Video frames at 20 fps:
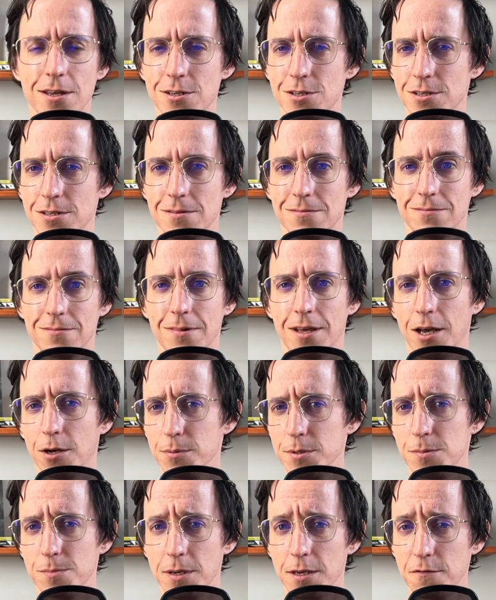just
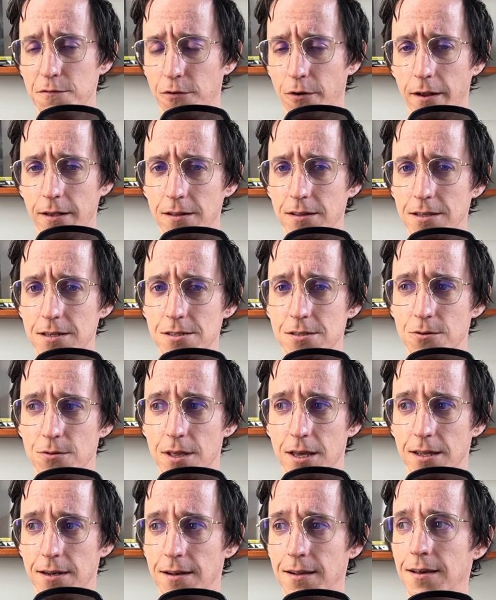helps me, frankly, so
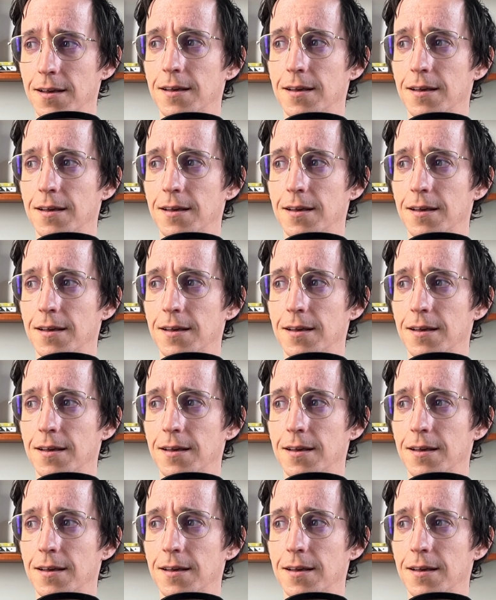that